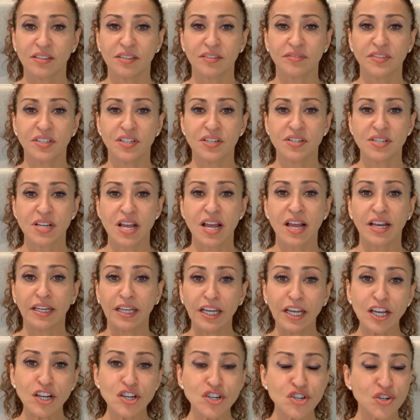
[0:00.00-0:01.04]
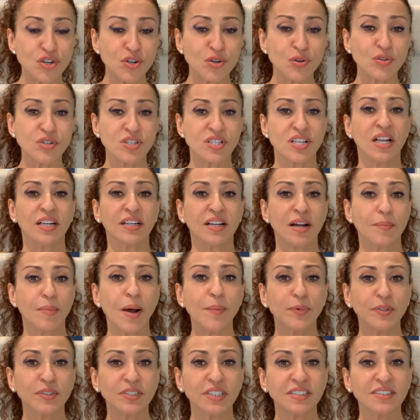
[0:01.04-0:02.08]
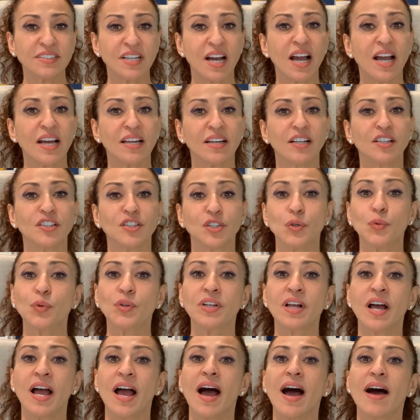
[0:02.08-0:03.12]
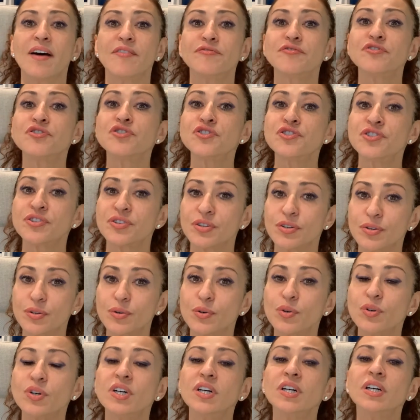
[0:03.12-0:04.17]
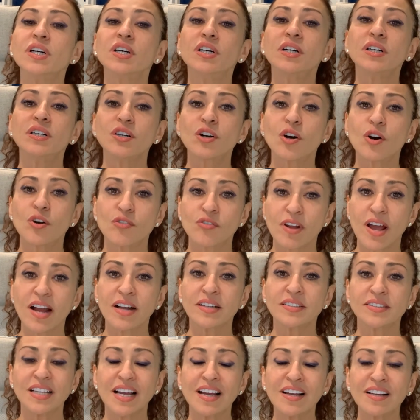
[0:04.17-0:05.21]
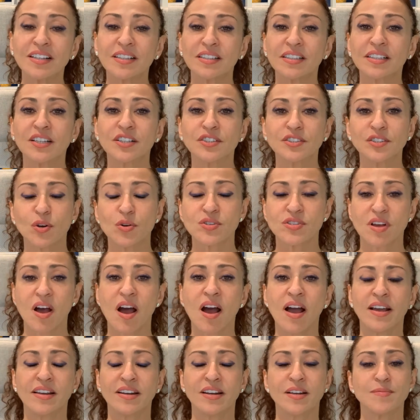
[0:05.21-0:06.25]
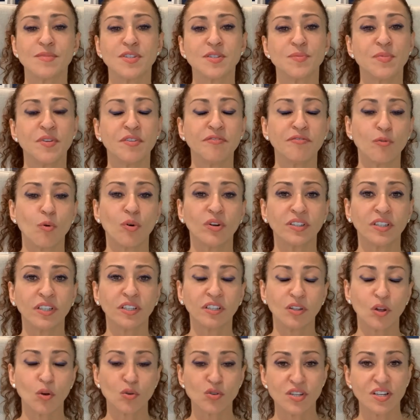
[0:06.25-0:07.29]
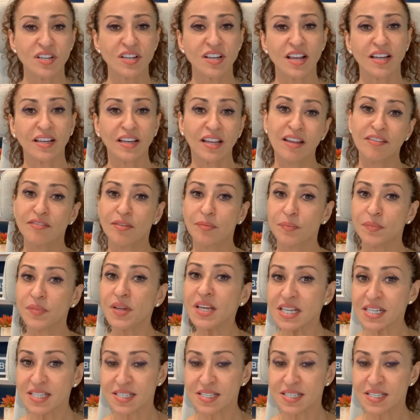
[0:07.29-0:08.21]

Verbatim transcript: If there's any issues that come up on the title, you will have to correct and clear those items before the closing can even be